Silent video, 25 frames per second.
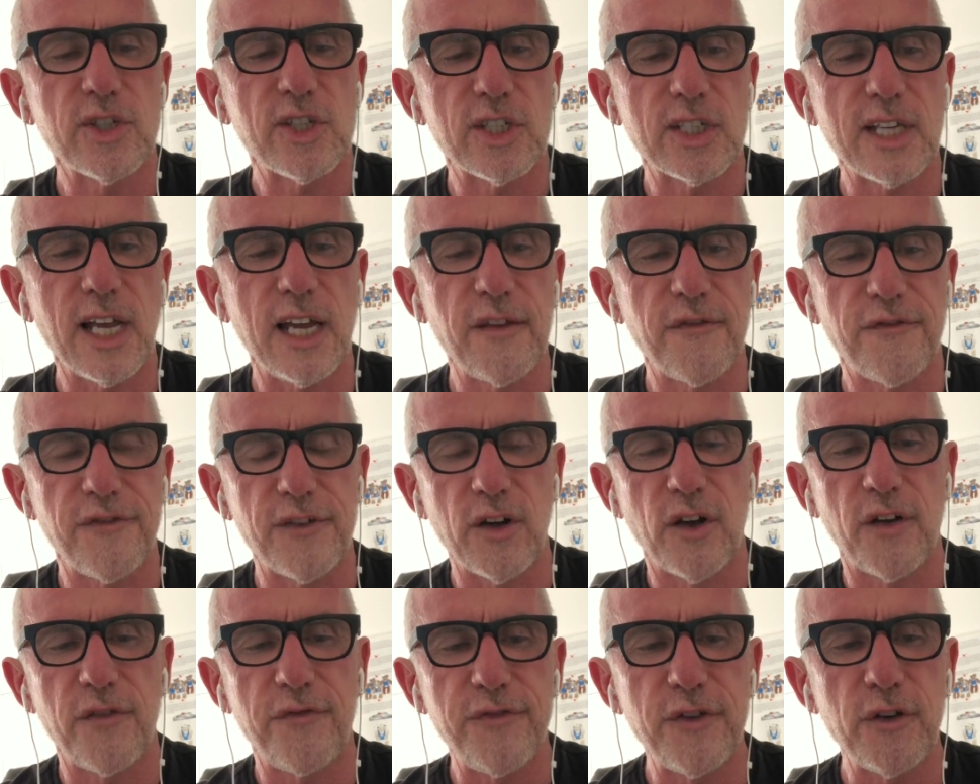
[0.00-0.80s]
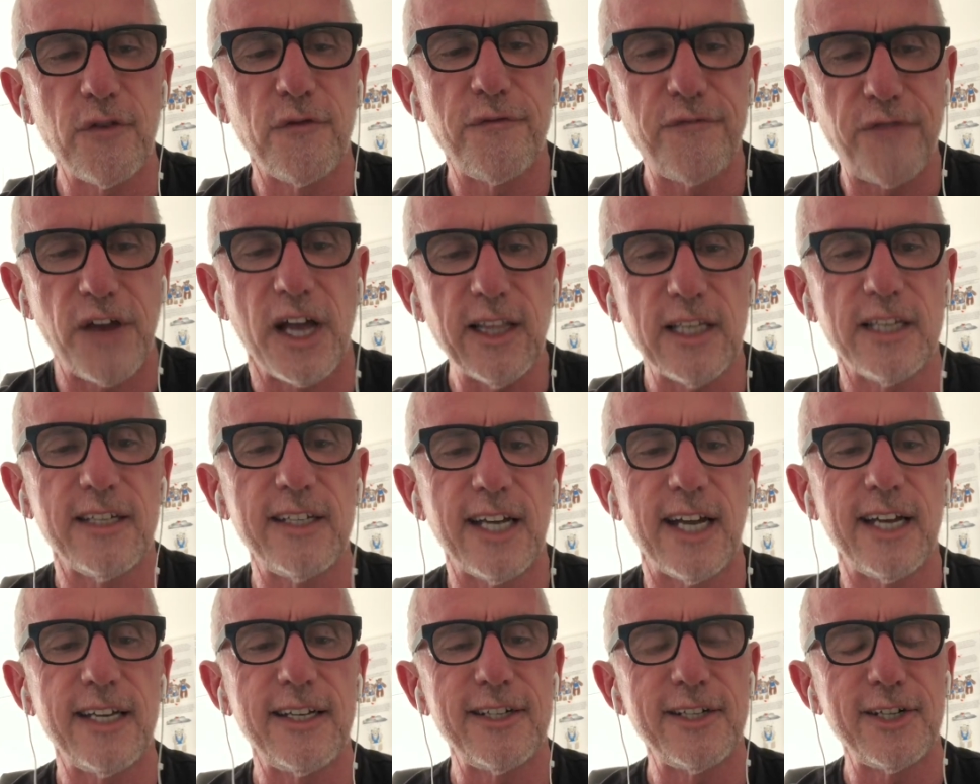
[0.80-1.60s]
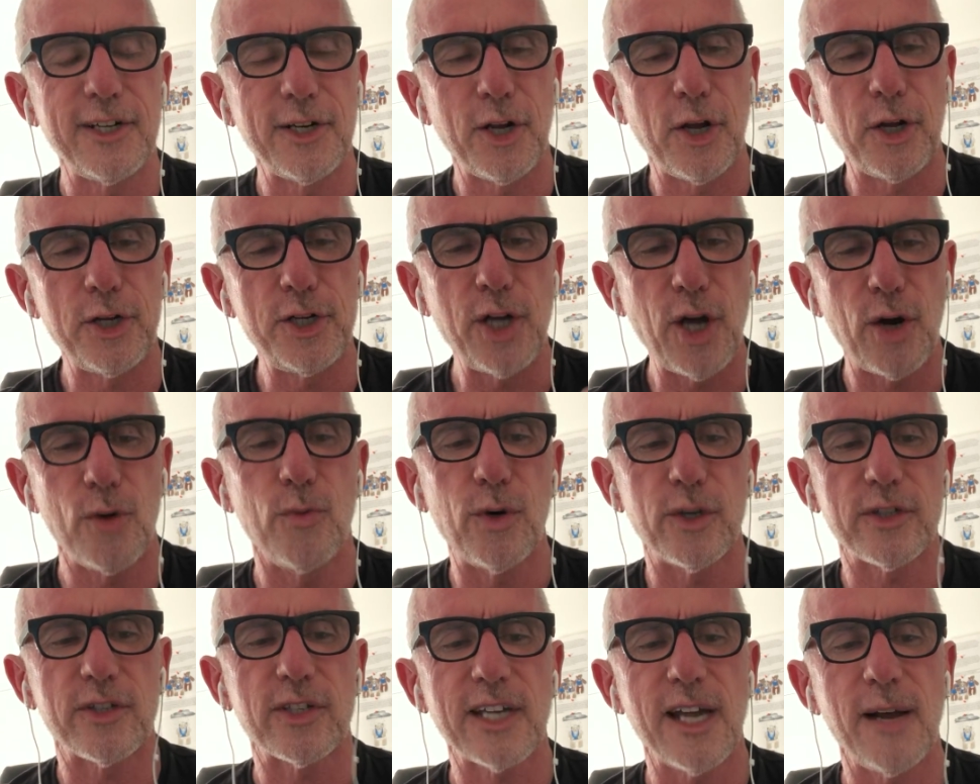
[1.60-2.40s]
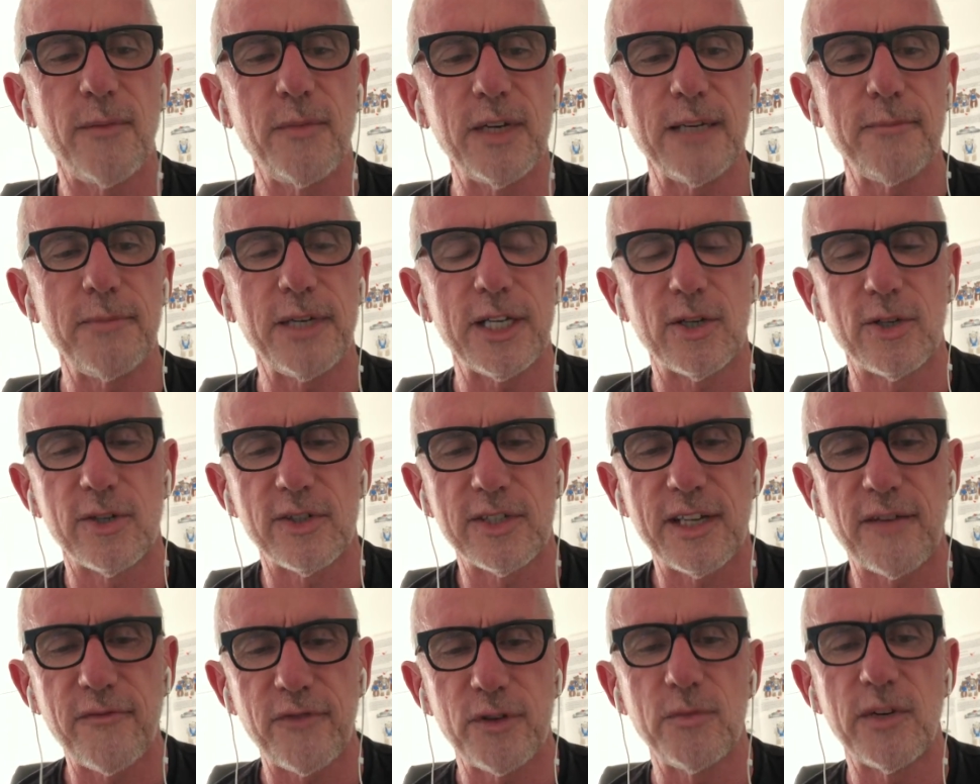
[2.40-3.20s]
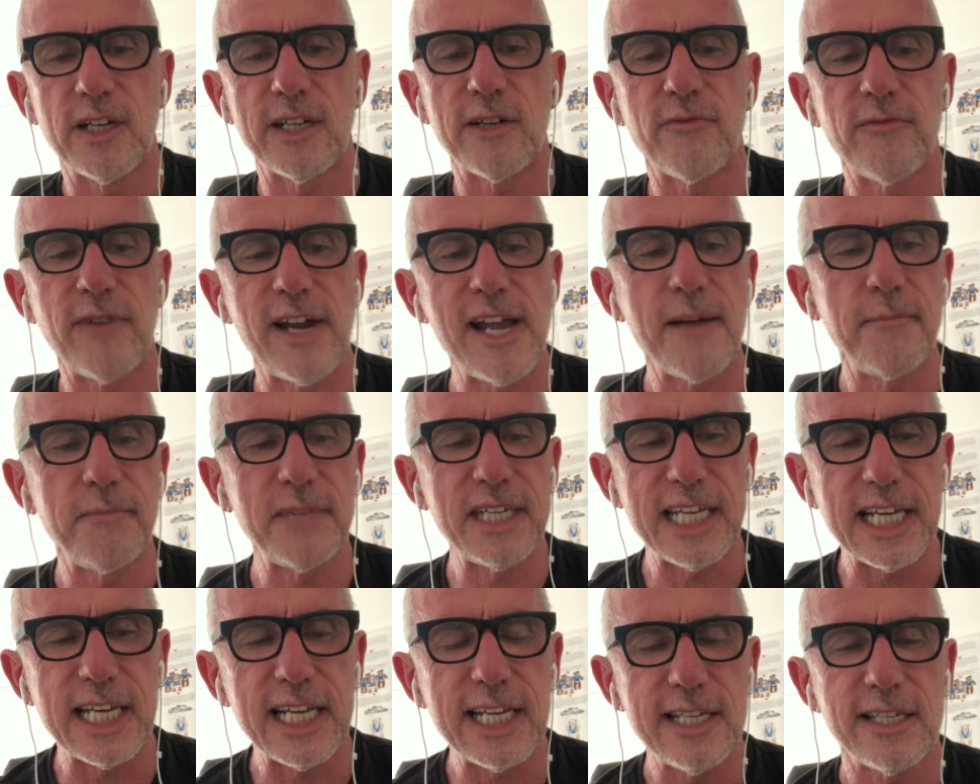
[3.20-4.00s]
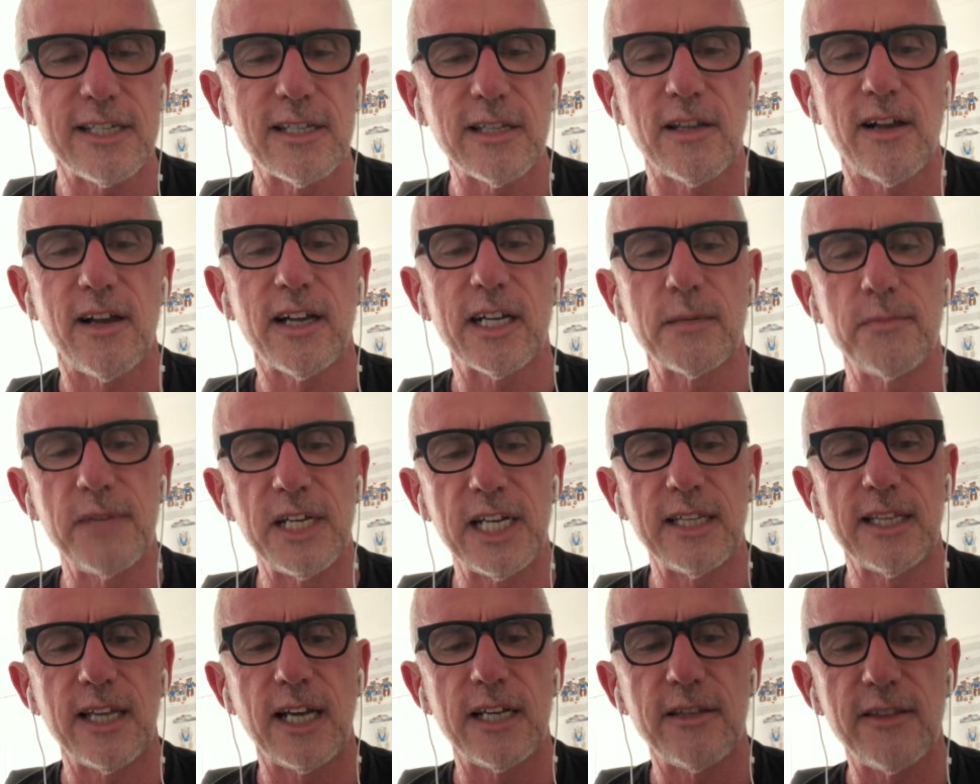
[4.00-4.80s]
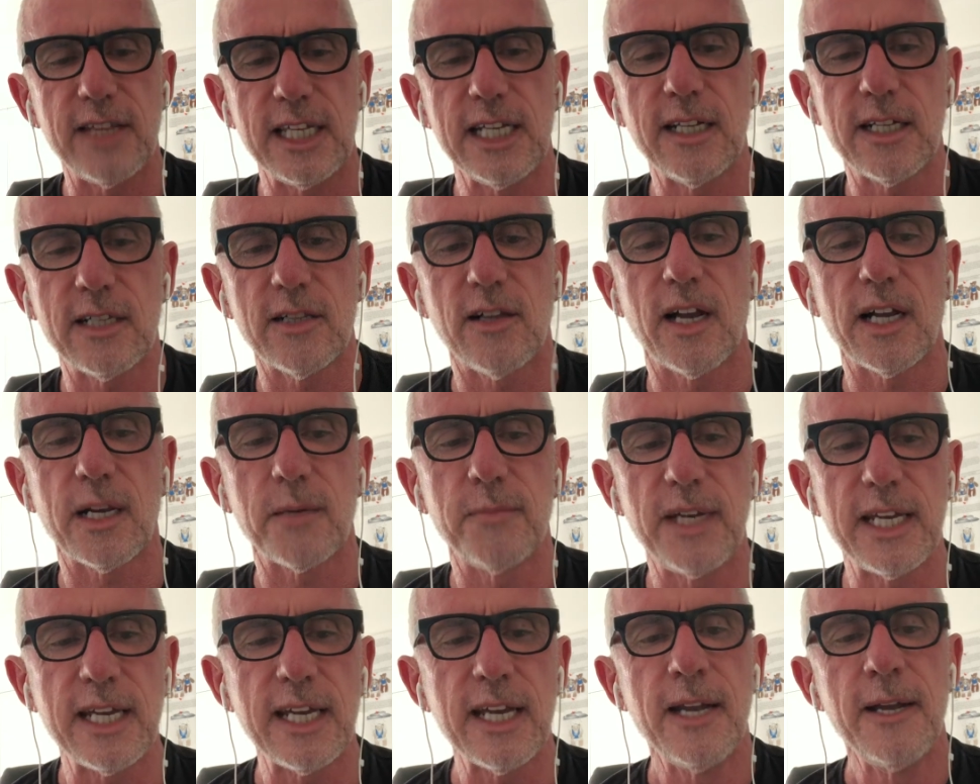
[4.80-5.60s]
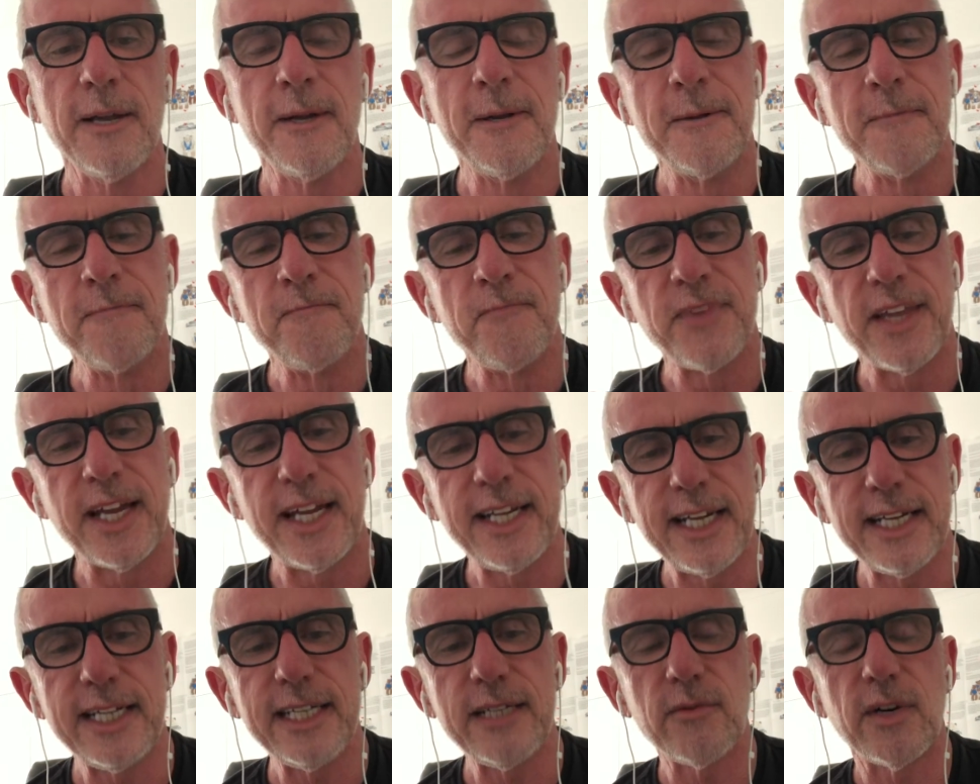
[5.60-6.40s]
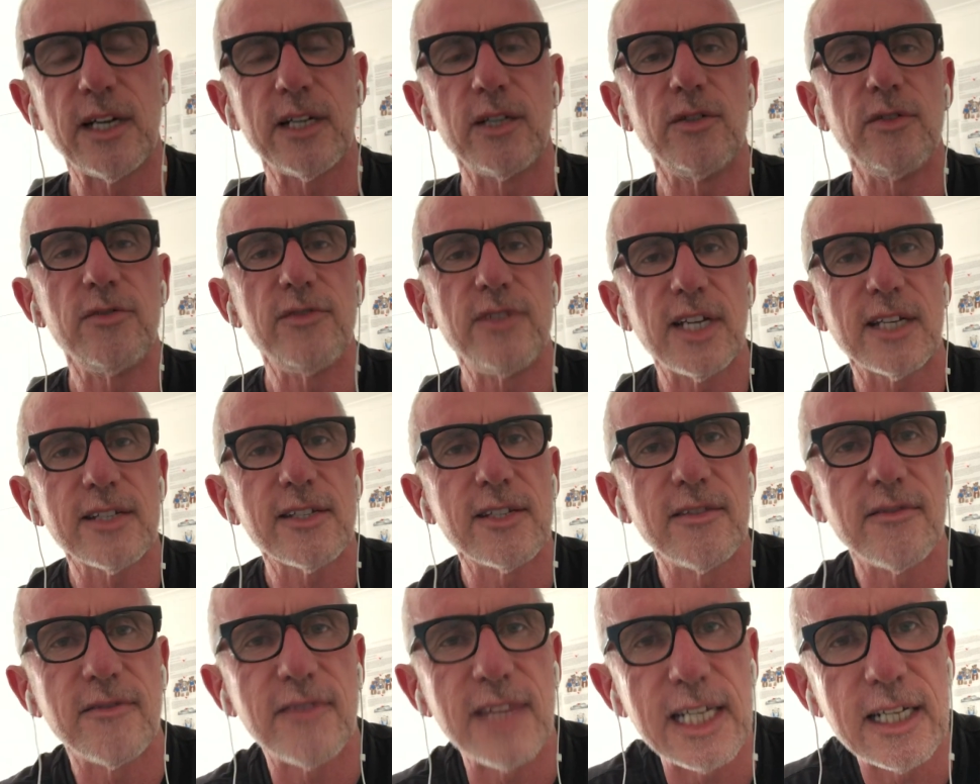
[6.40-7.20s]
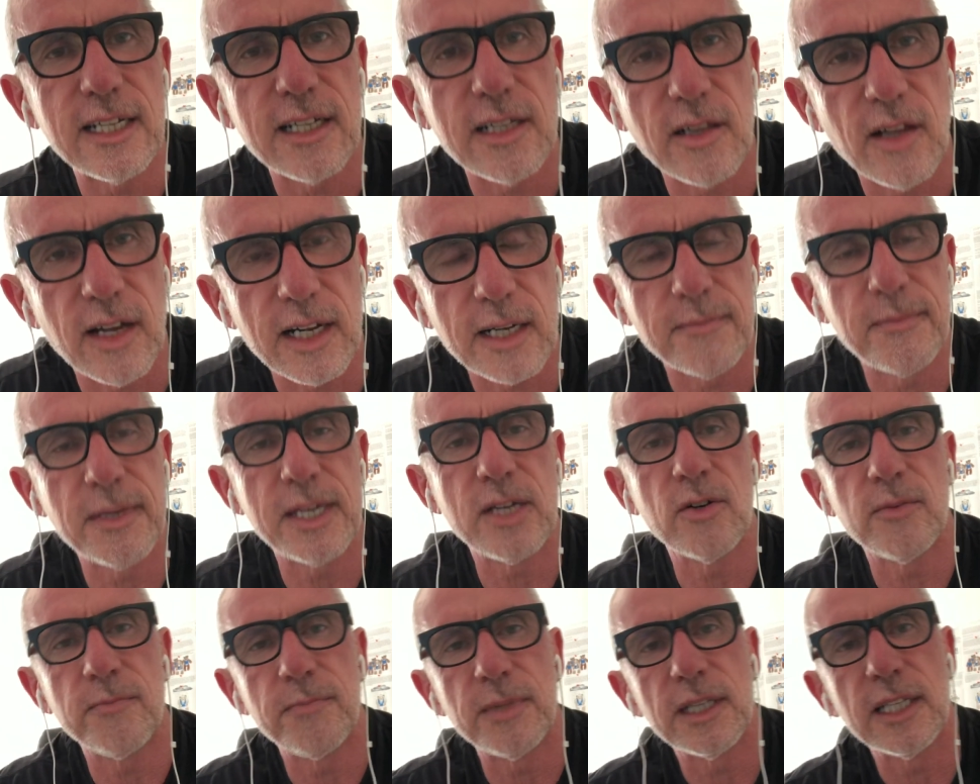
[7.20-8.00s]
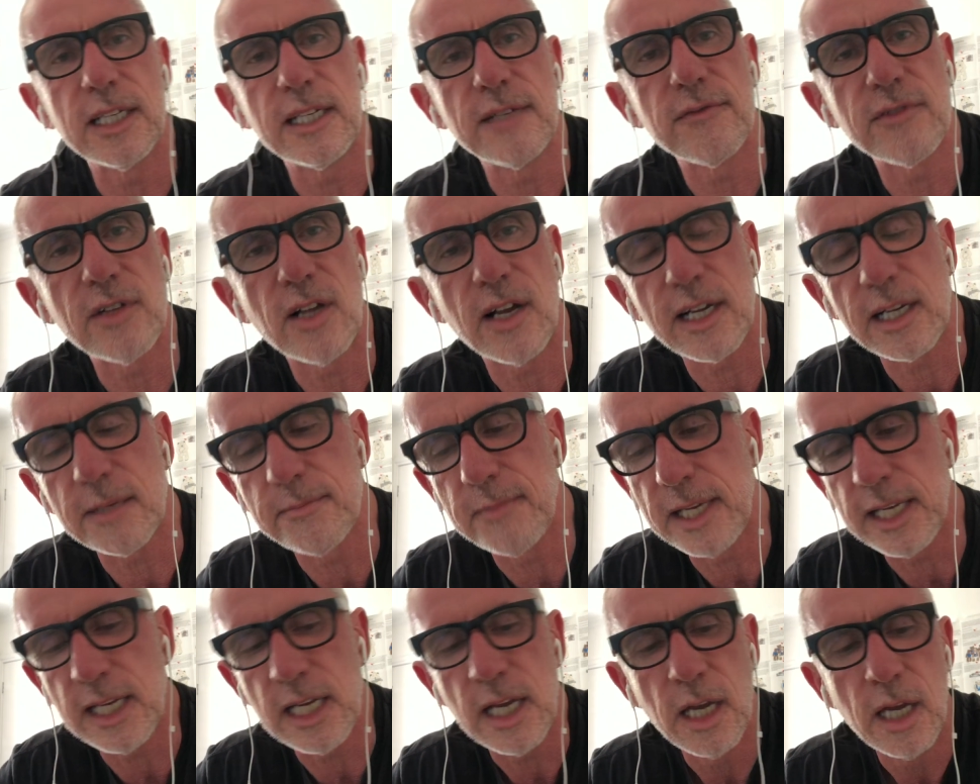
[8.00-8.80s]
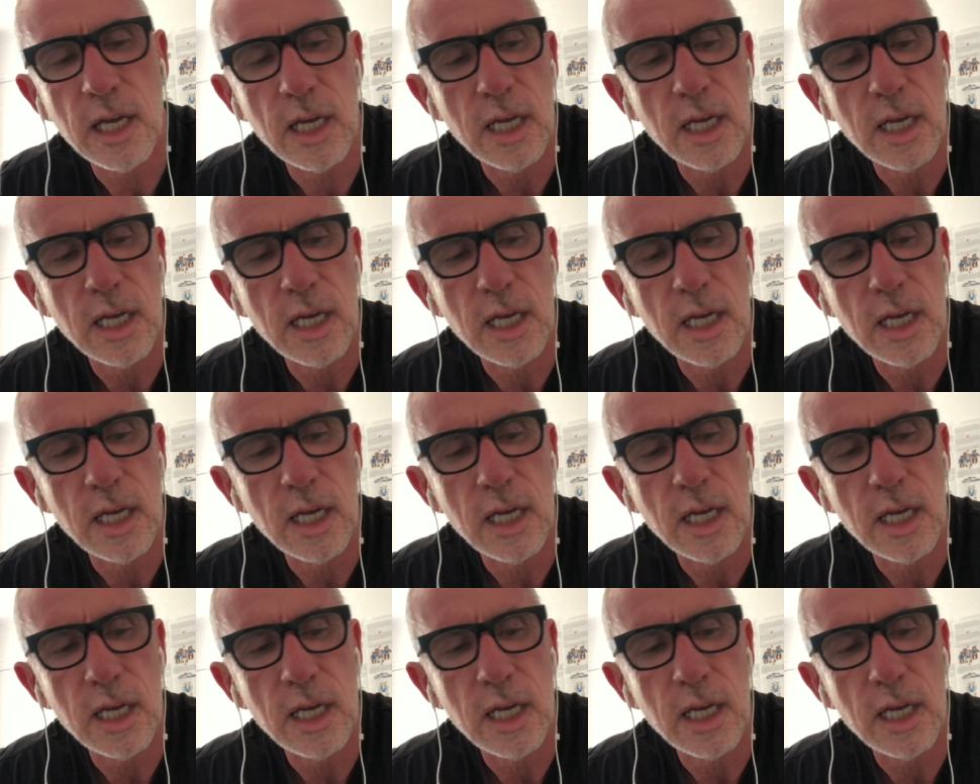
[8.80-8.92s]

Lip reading: safe and I feel validated and I know what's coming because everyone around me is like me and they think like me. And anyone who doesn't think like me or believe like me